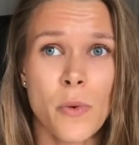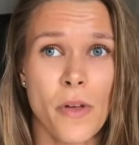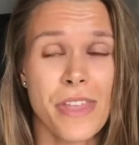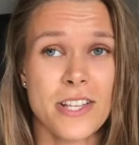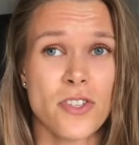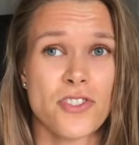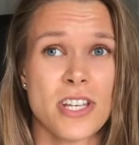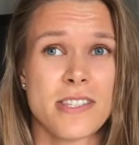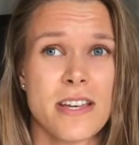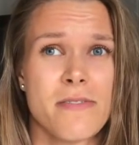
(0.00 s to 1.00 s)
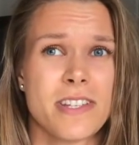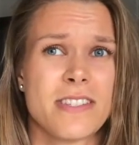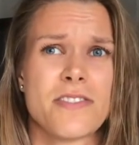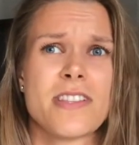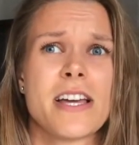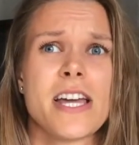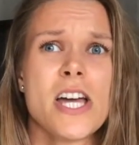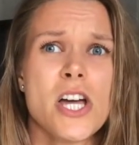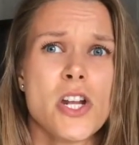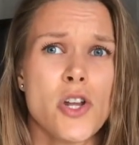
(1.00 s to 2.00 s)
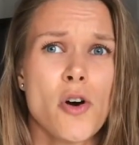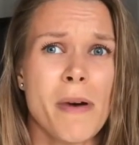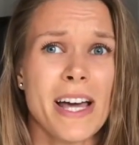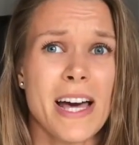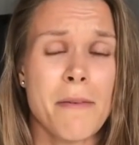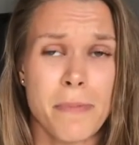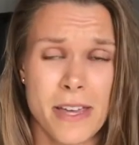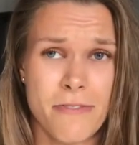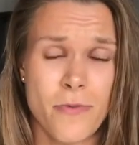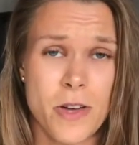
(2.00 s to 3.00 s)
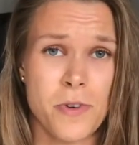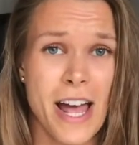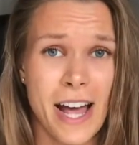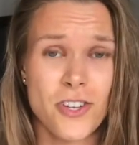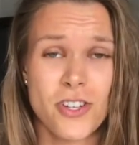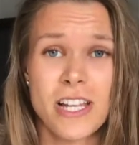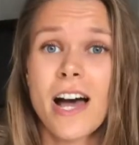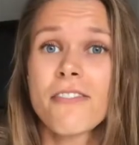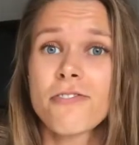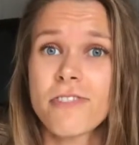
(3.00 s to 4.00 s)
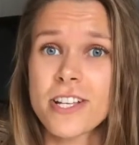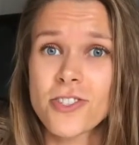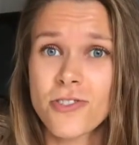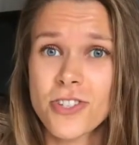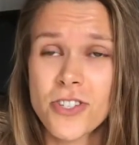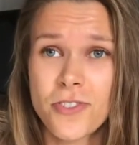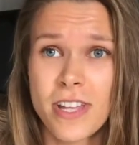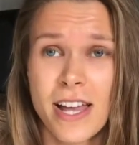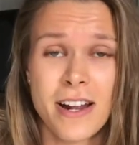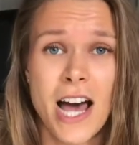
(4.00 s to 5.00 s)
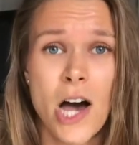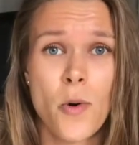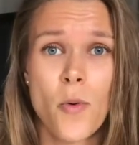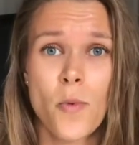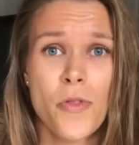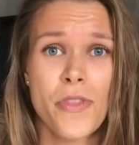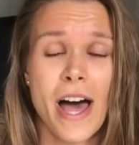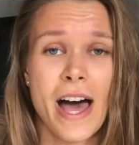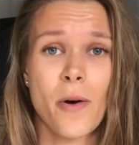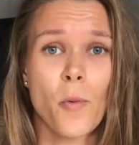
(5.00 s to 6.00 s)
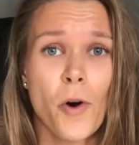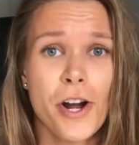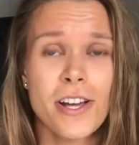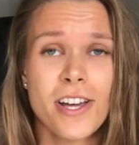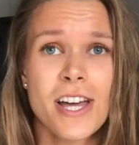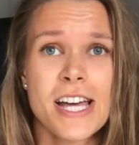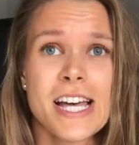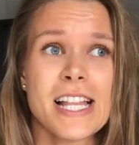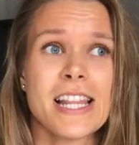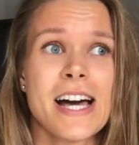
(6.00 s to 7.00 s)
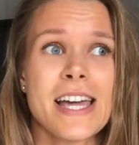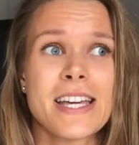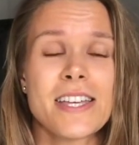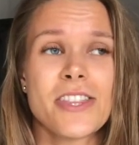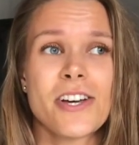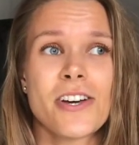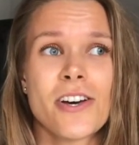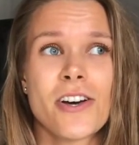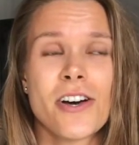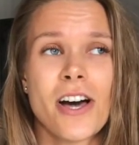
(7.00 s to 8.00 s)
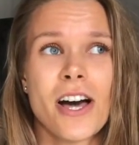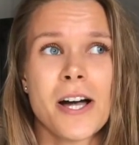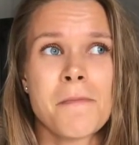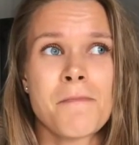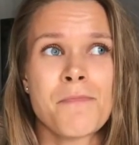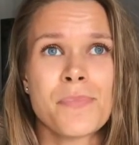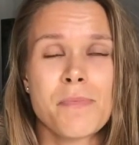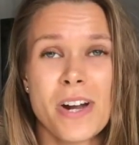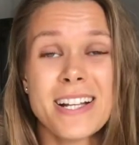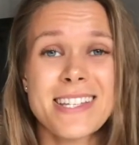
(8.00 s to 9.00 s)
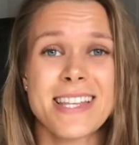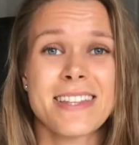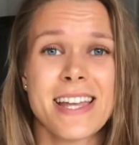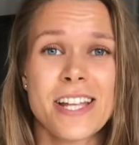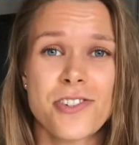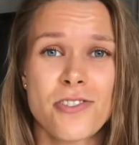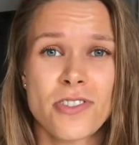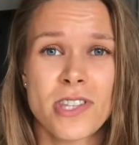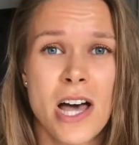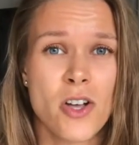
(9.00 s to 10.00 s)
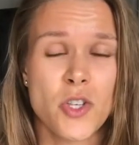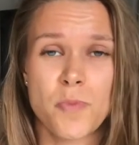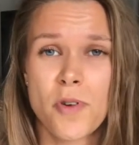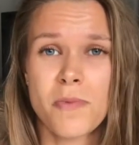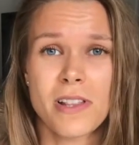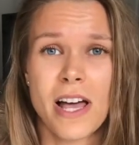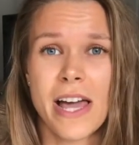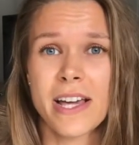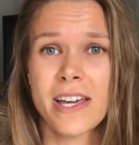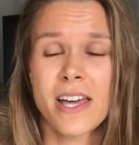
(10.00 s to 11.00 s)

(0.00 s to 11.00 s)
What they suggest there was, there's like no backup if we would actually have the resources for that, and how would that work. Like the practice that they introduce now is probably like